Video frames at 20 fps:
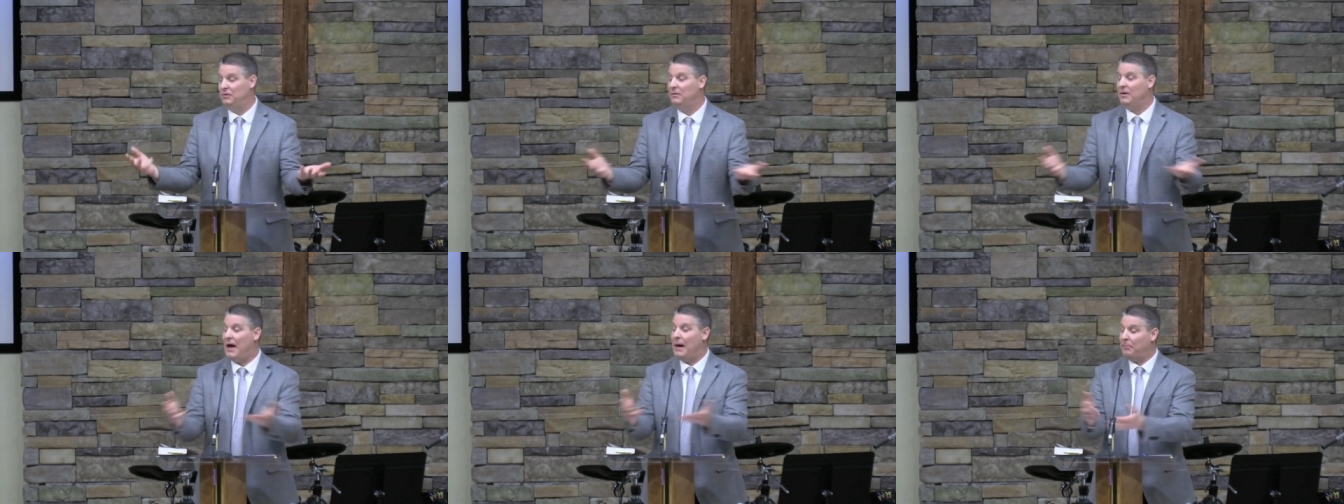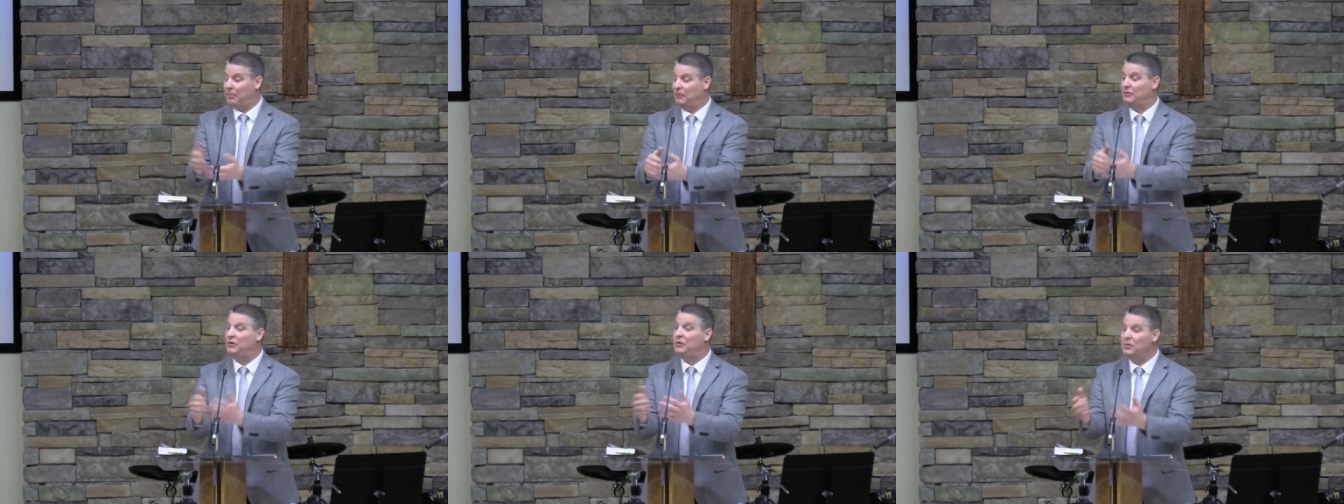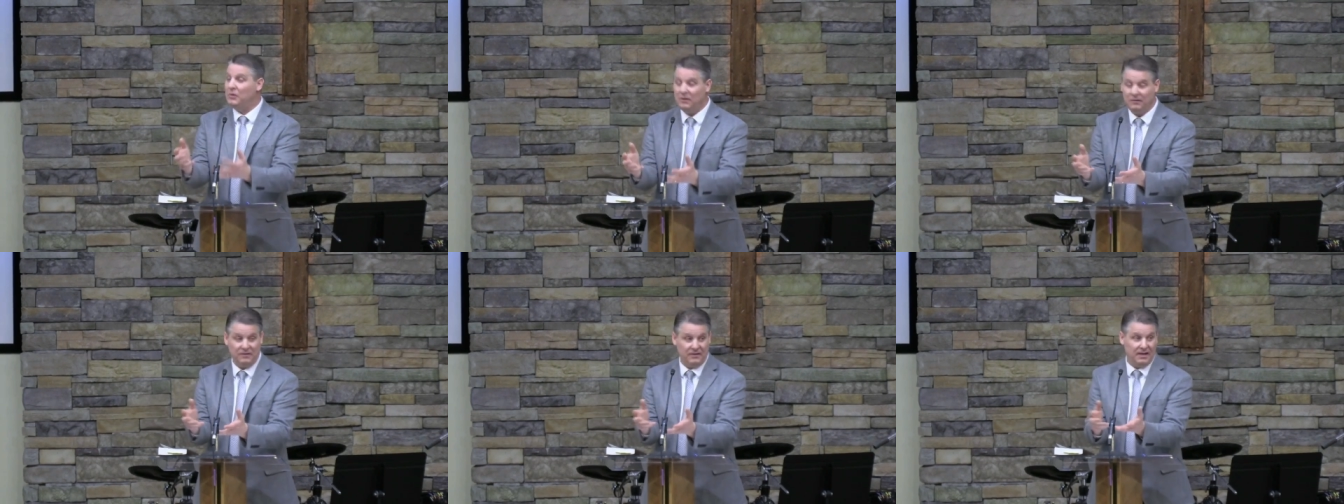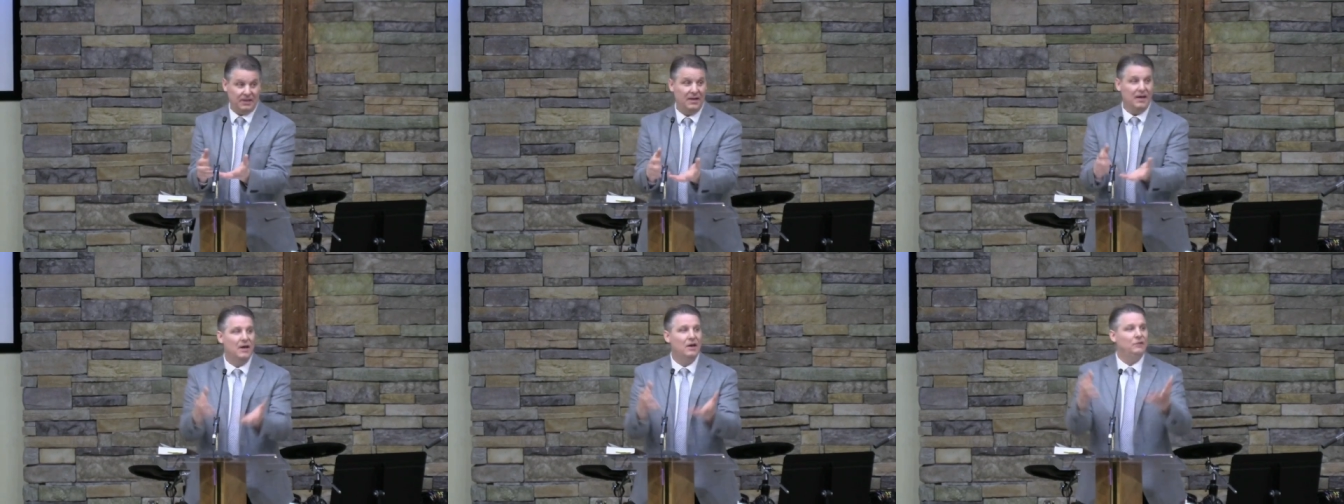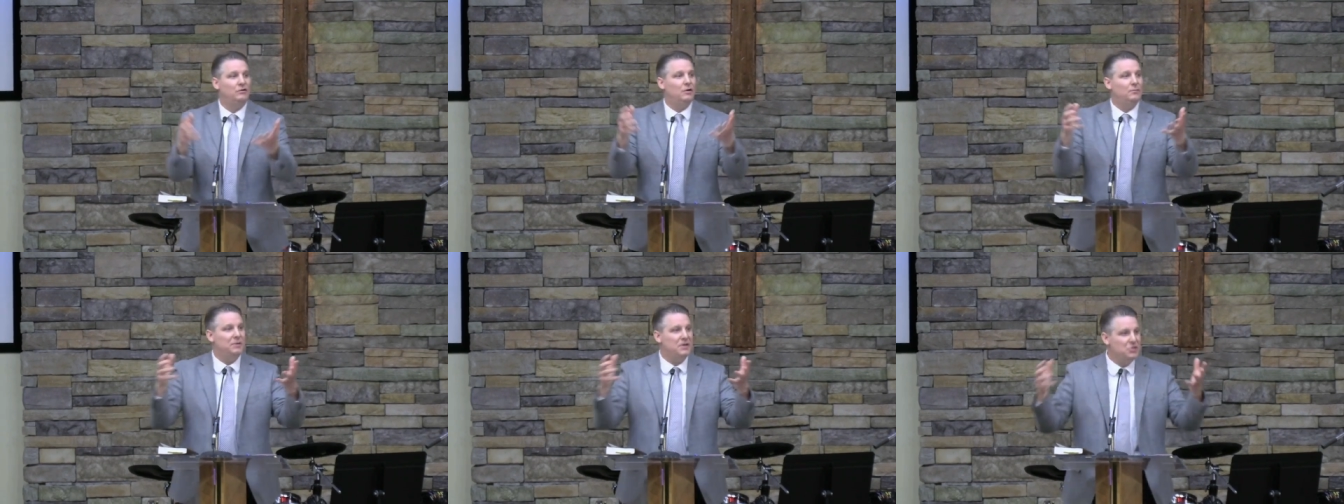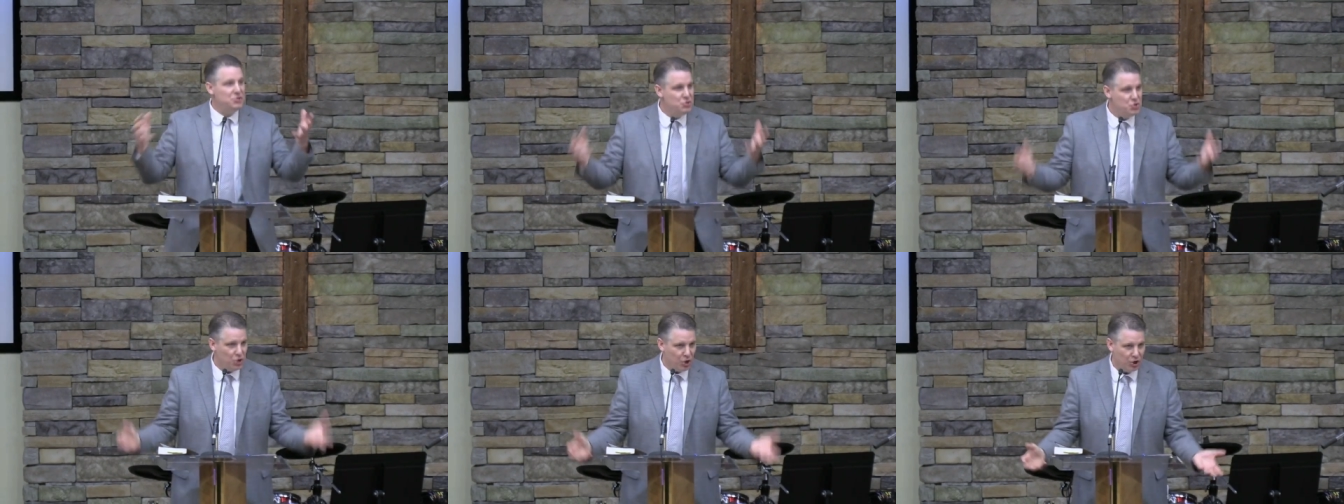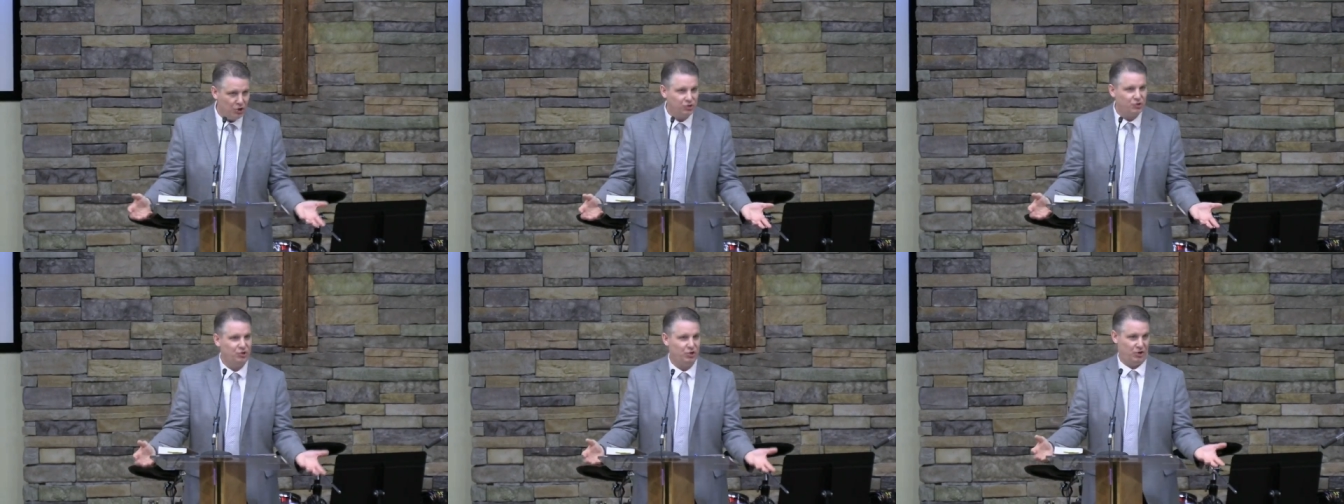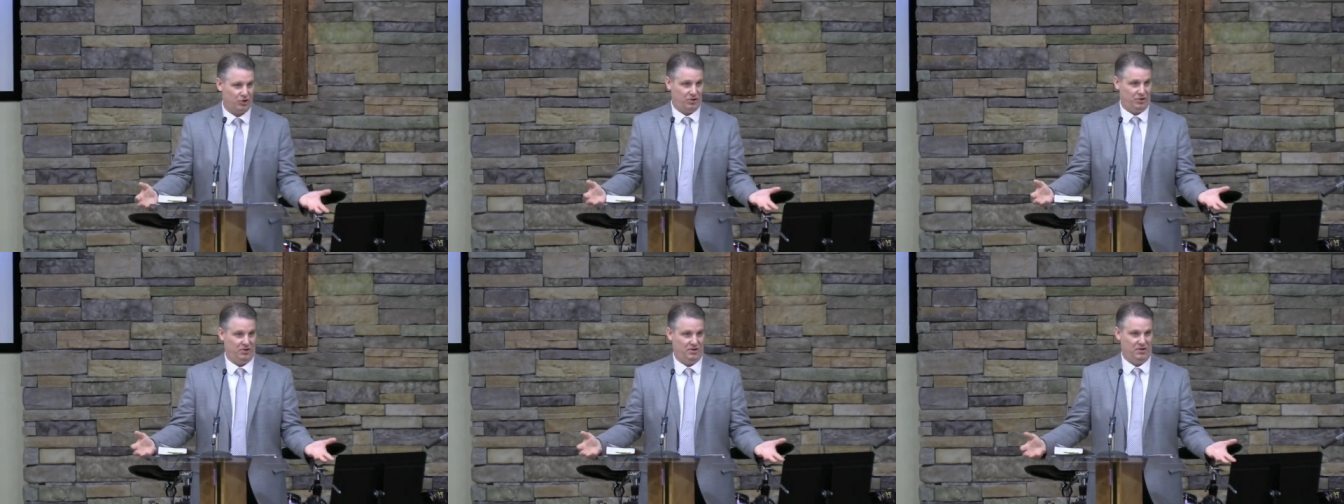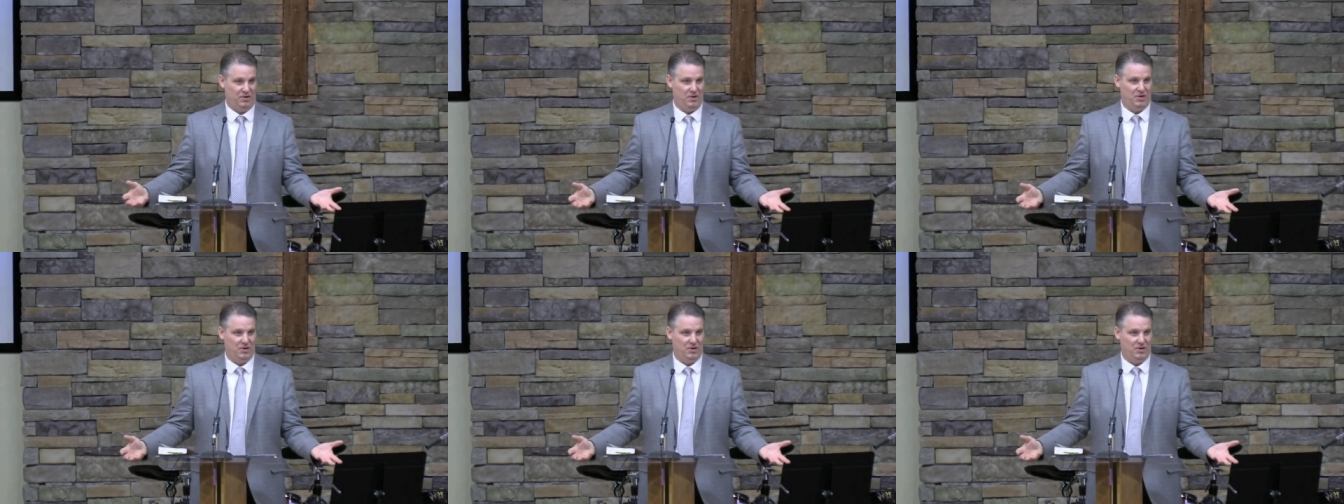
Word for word: opportunity to be nurtured